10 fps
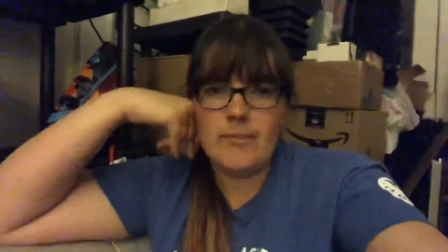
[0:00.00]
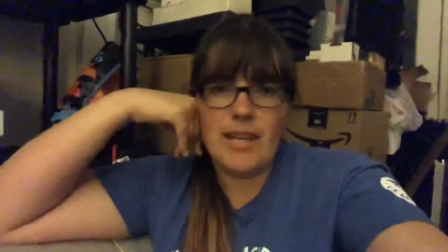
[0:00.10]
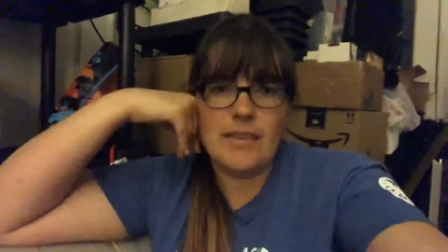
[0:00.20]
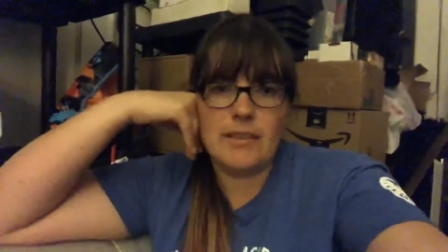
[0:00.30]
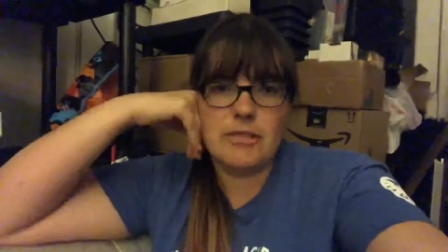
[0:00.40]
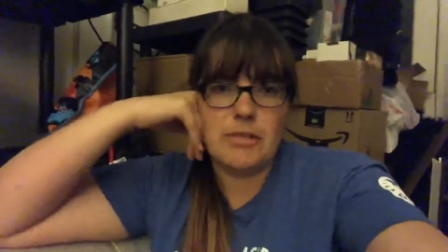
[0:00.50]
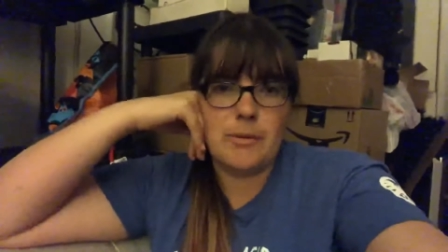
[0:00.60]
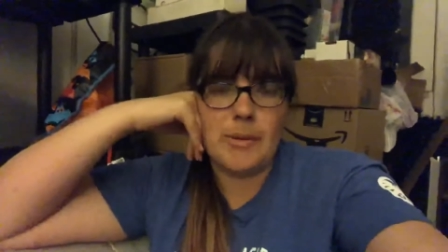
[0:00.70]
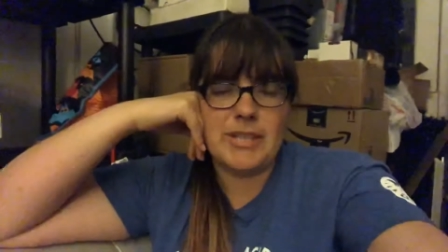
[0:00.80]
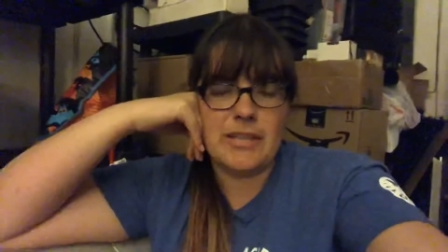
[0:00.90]
I'd love to know
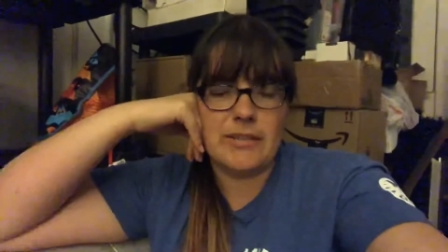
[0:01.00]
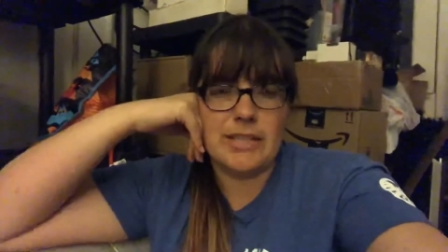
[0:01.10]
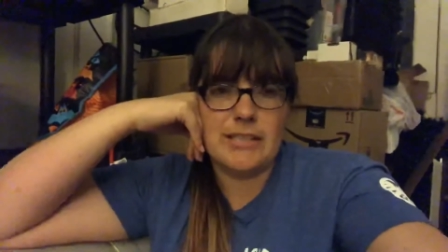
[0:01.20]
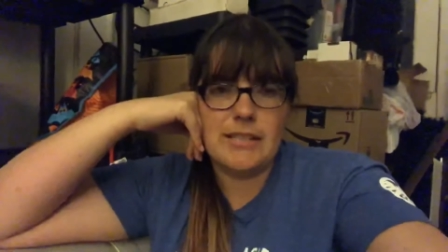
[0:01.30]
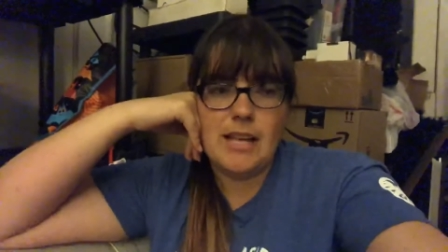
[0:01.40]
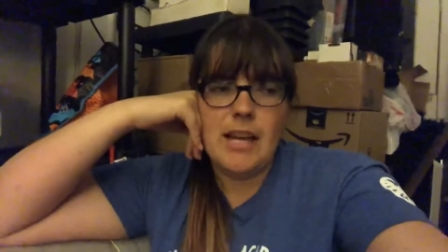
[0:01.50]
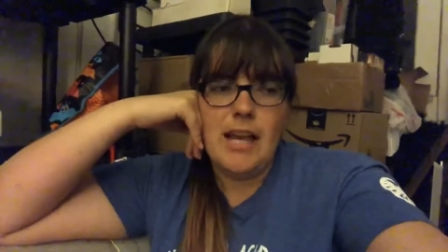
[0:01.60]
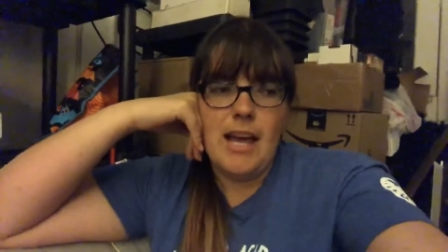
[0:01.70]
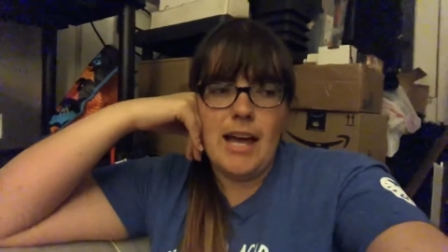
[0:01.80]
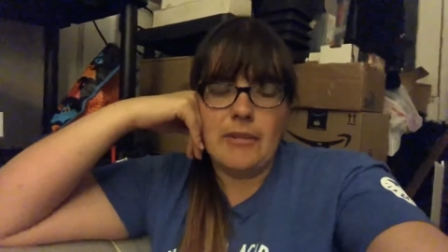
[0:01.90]
about the other kids.
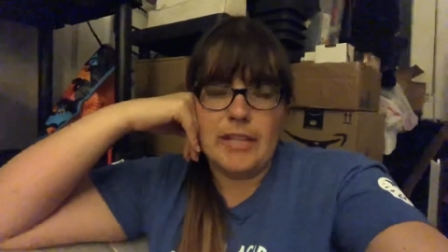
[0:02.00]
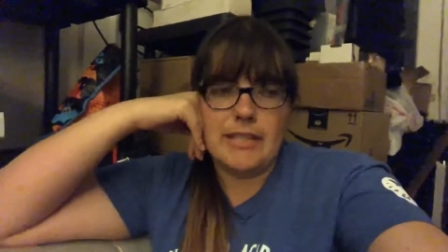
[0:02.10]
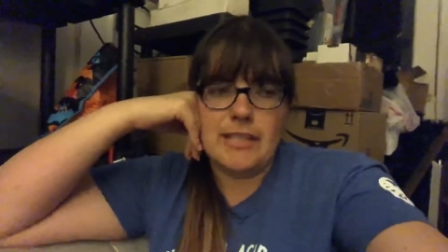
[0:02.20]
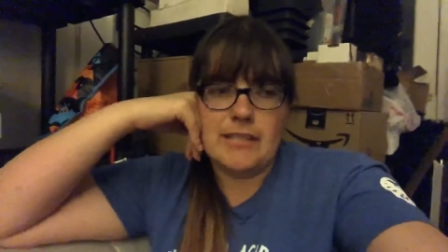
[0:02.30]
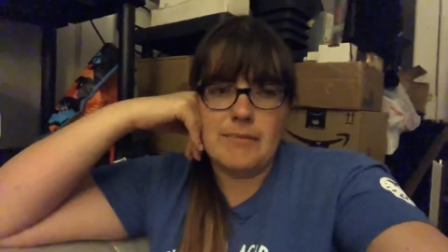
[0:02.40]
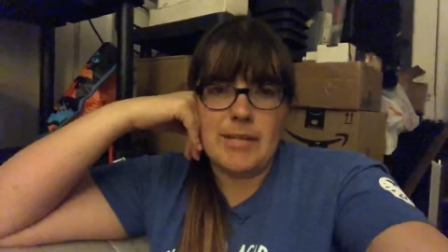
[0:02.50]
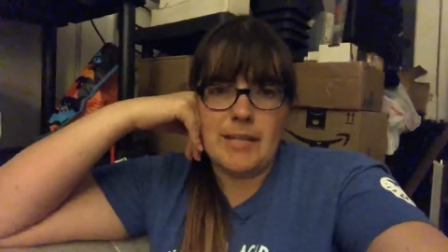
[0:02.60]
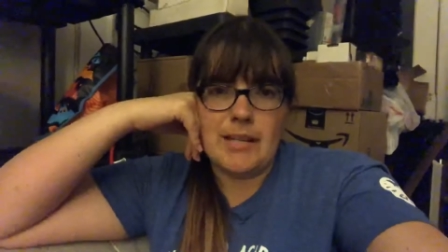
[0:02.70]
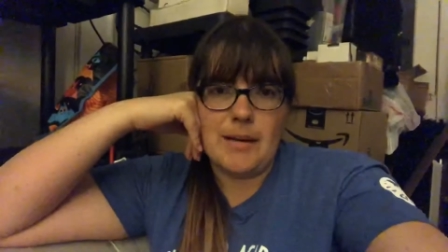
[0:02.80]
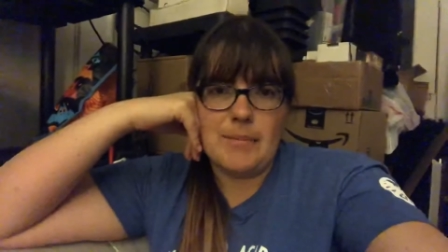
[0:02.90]
I recognize it may
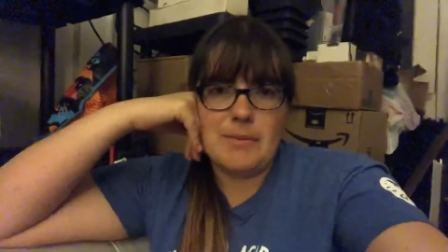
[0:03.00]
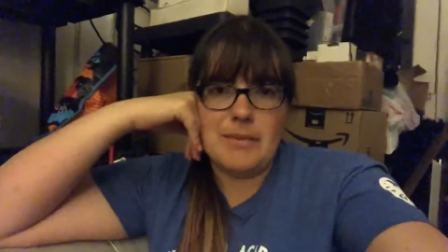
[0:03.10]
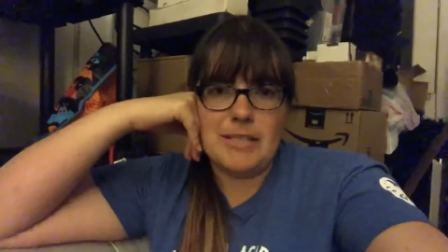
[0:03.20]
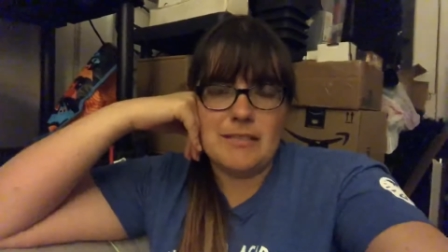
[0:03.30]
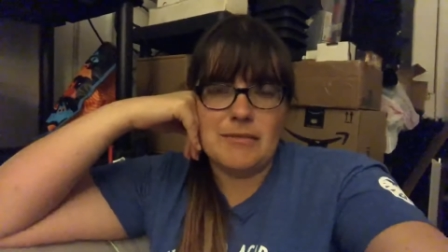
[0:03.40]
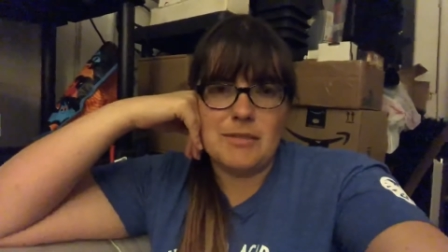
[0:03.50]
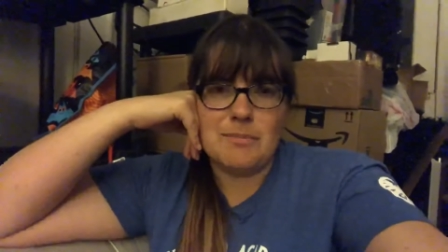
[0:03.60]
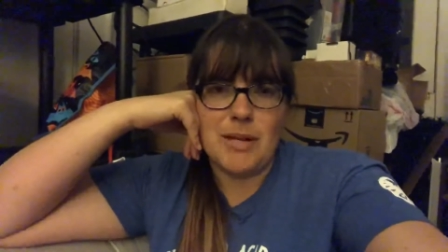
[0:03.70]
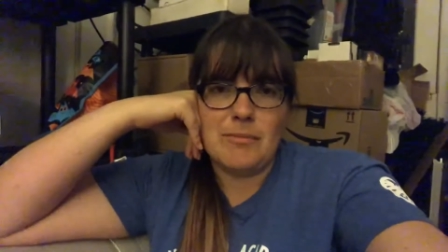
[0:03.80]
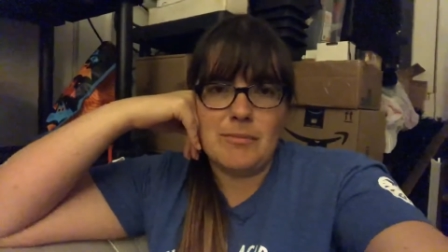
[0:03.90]
not happen because it was
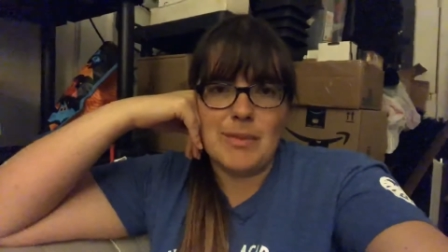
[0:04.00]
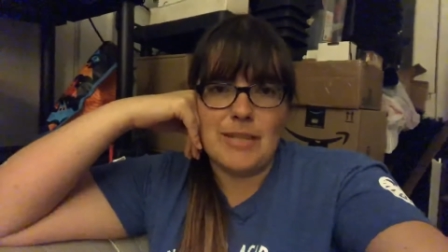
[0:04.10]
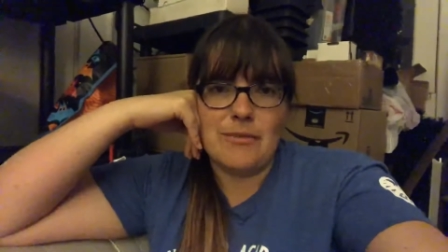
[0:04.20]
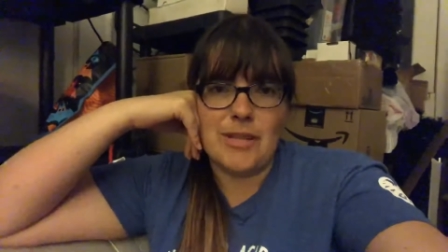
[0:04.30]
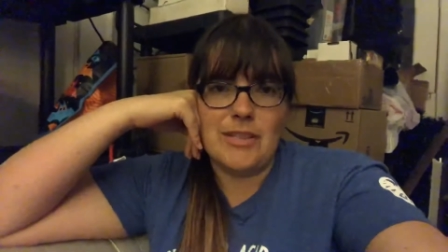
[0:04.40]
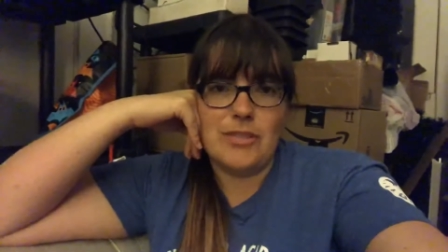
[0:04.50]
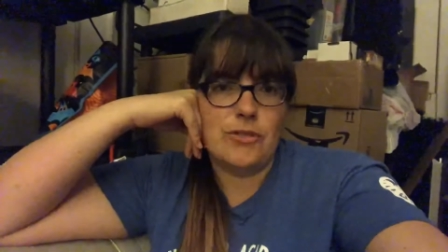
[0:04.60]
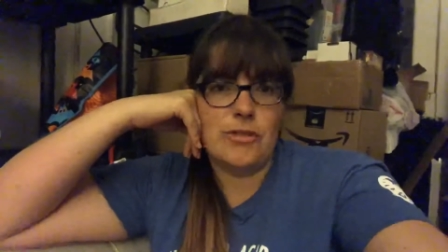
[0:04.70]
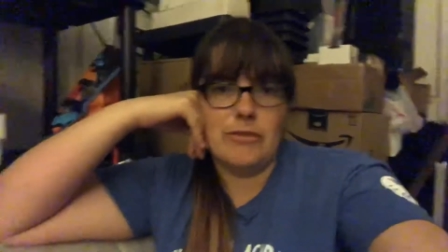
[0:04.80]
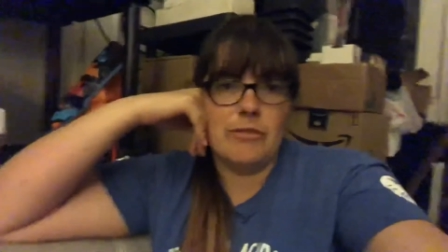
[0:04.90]
probably a thread they
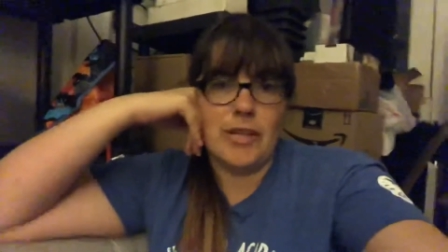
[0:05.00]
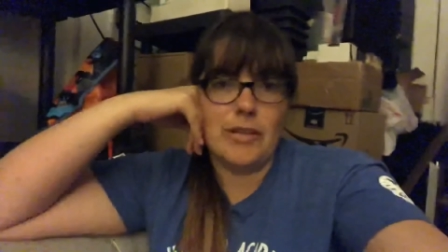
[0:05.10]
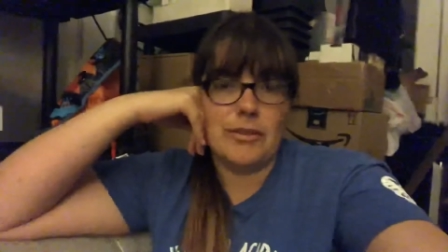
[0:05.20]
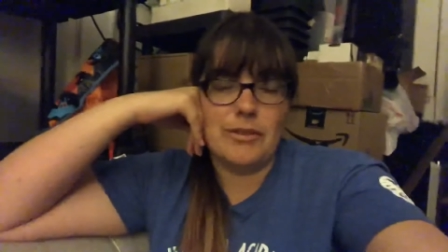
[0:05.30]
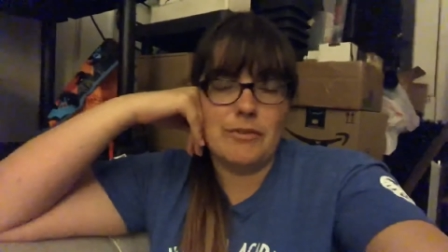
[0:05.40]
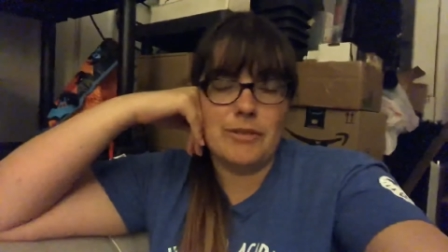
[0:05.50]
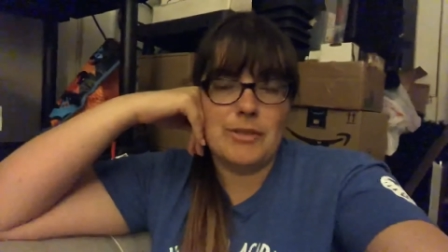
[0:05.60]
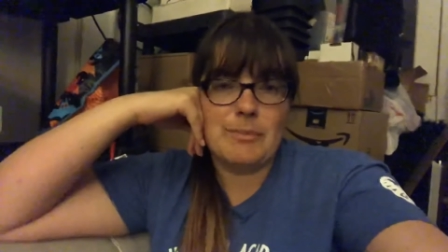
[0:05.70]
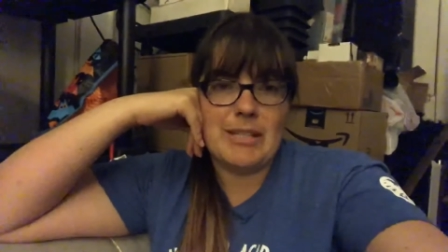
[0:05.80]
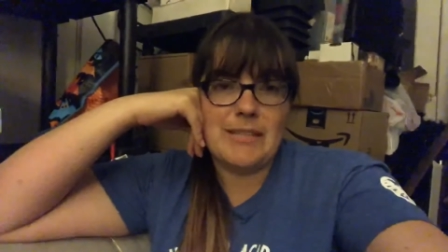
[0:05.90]
shouldn't have followed in the
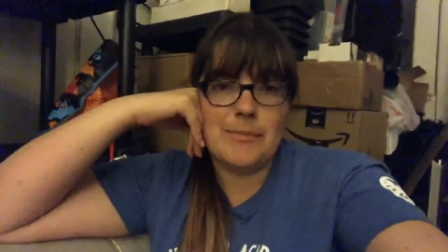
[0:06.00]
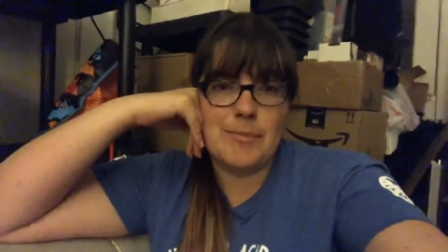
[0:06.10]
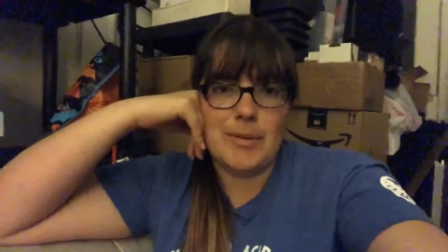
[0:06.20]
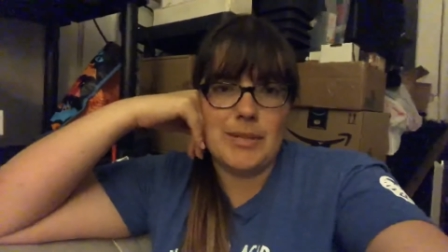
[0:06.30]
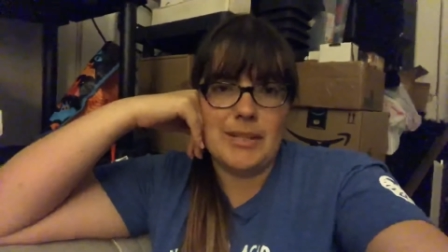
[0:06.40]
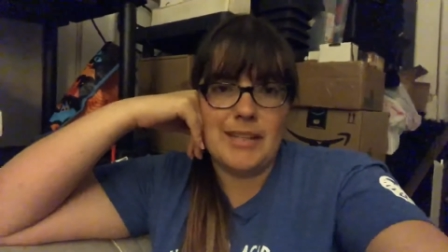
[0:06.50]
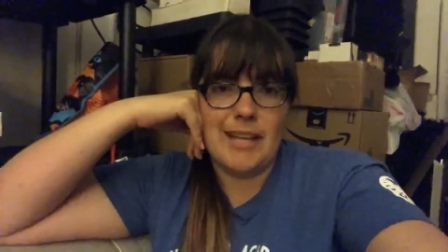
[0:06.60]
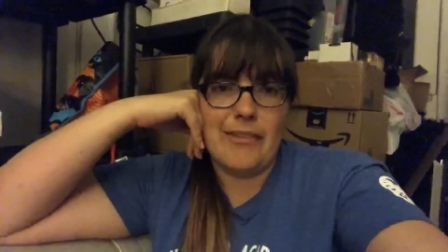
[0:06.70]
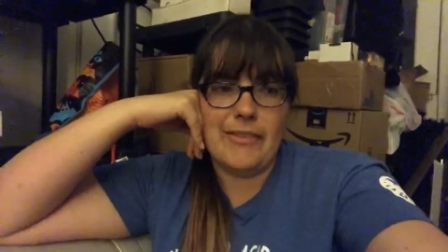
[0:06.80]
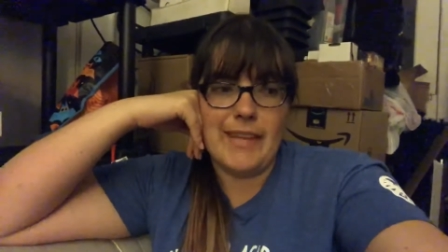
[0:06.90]
first place, but
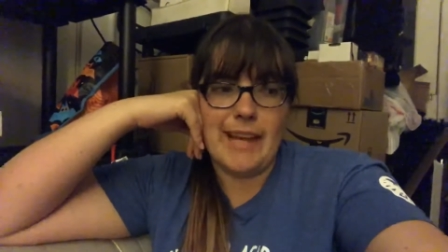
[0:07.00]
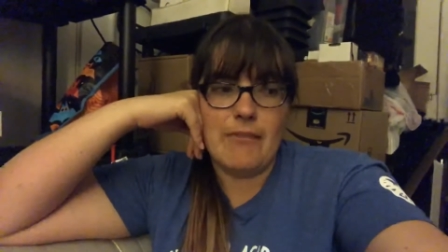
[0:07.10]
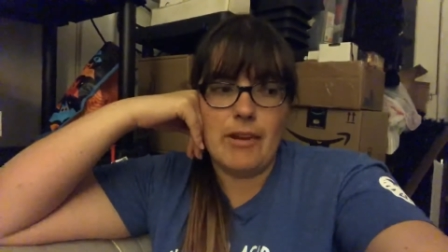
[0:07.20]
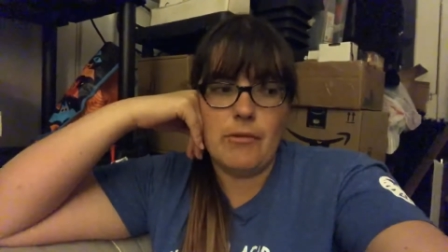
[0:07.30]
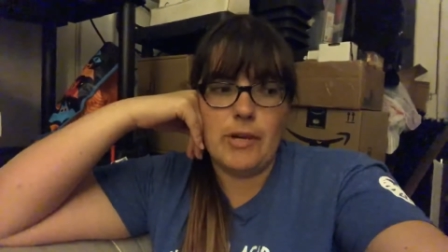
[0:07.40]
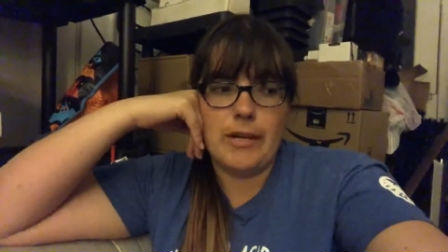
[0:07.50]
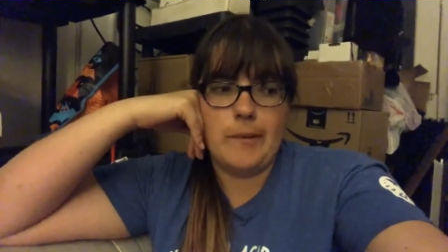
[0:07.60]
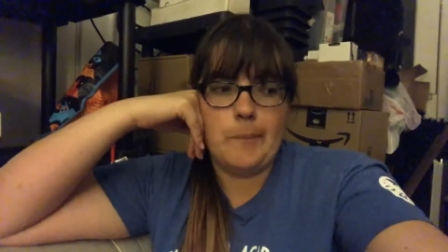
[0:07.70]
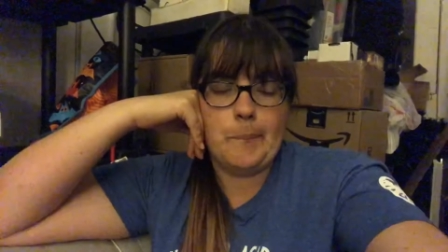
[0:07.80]
now that they have, I want it.